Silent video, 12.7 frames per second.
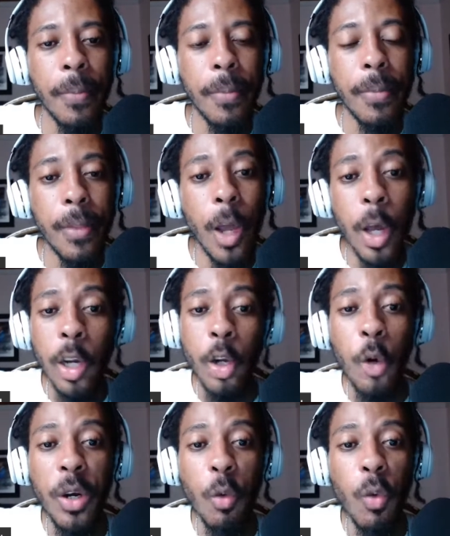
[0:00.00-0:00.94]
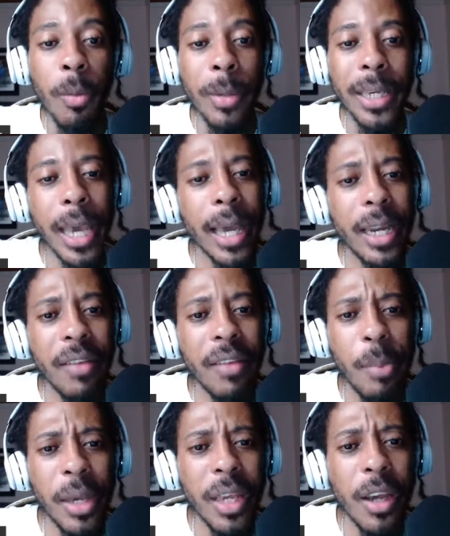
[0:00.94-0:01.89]
not knowing the woman can't even
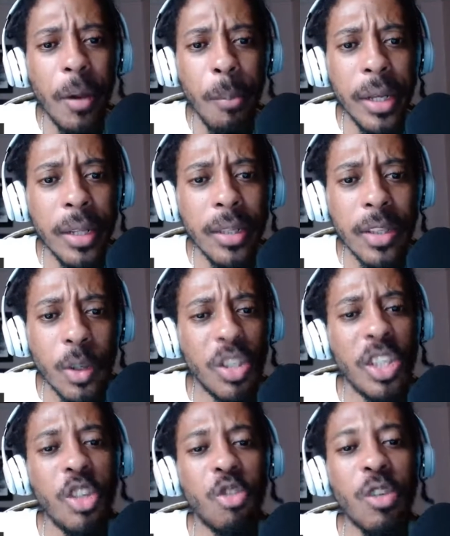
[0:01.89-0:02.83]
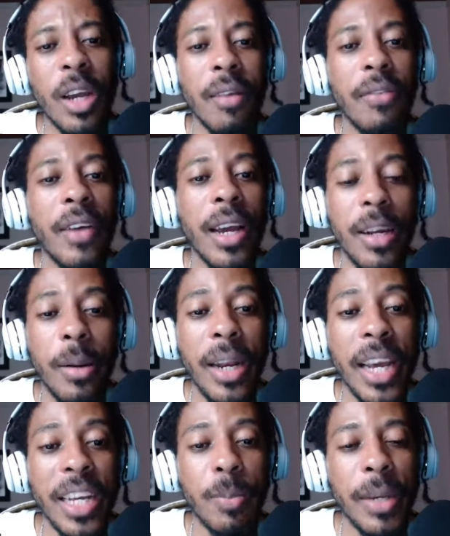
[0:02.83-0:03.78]
pay her bills, so she's trying to find the
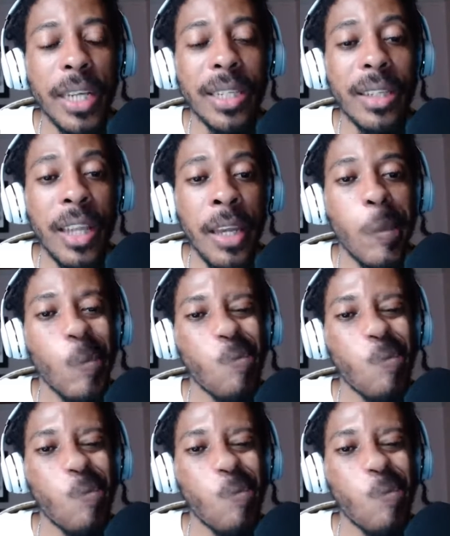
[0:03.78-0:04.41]
next best thing.